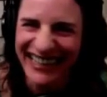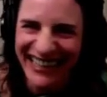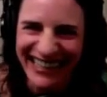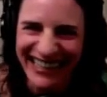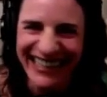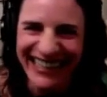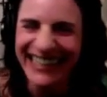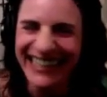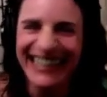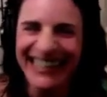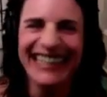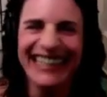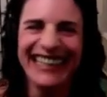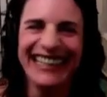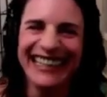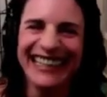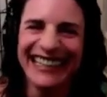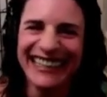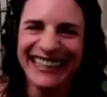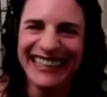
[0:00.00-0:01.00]

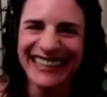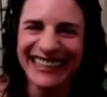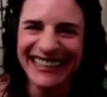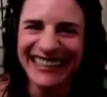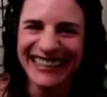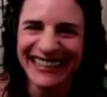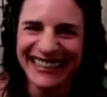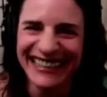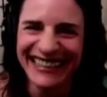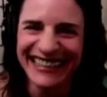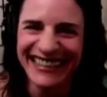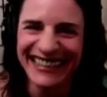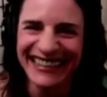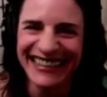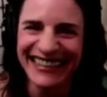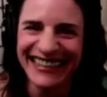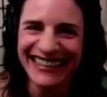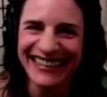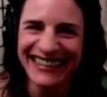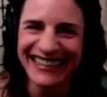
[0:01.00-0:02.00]

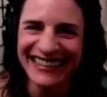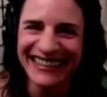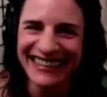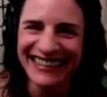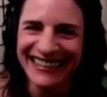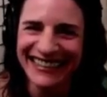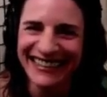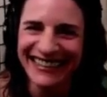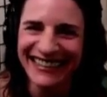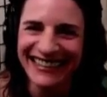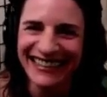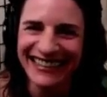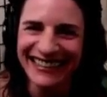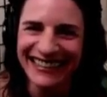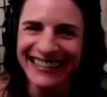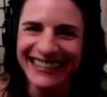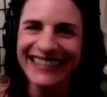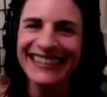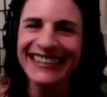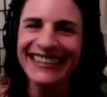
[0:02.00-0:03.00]

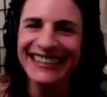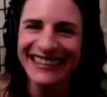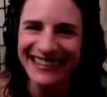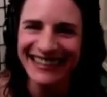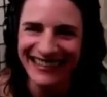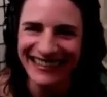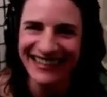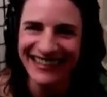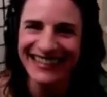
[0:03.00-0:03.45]
The person shown says nothing.